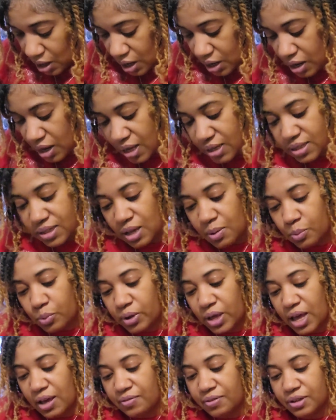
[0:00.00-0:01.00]
Next up,
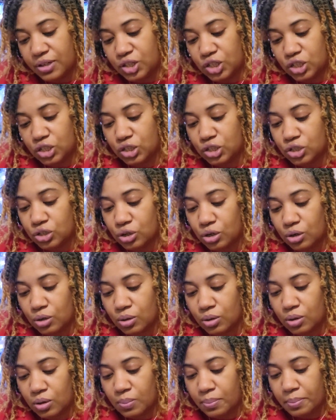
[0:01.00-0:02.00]
we have the
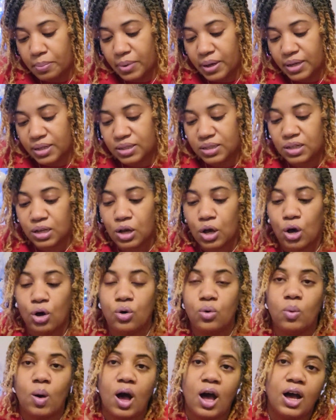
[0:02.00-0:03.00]
Ginger Mint
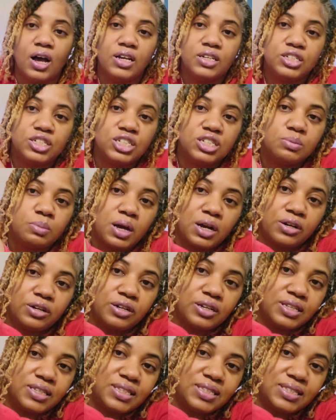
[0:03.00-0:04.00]
Co-Wash. My
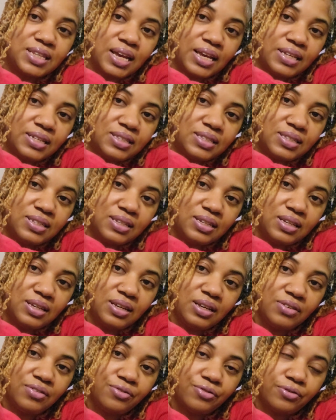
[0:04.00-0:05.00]
girl
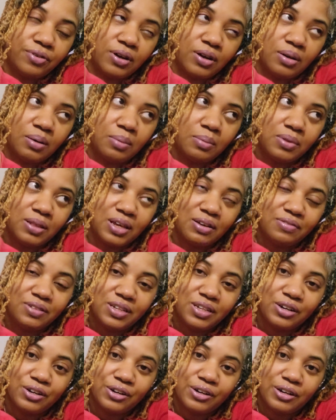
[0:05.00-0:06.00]
Stacy from Lovely
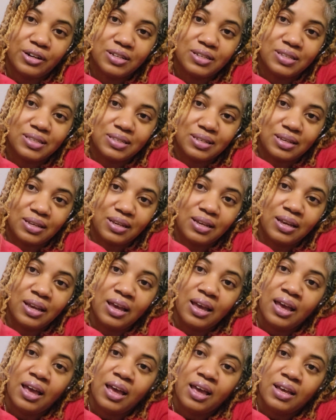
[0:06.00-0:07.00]
Curl C
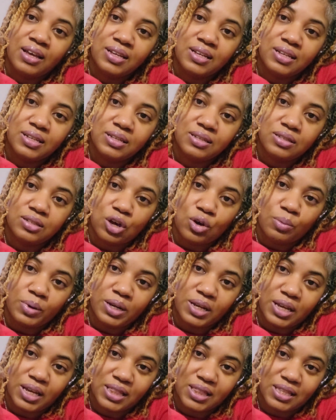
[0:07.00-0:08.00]
told me to
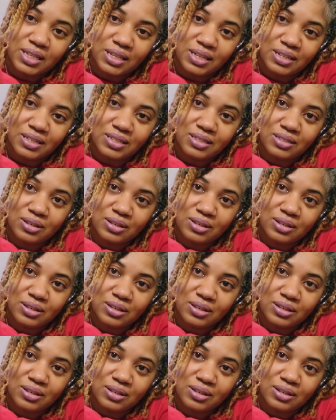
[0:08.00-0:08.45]
get this.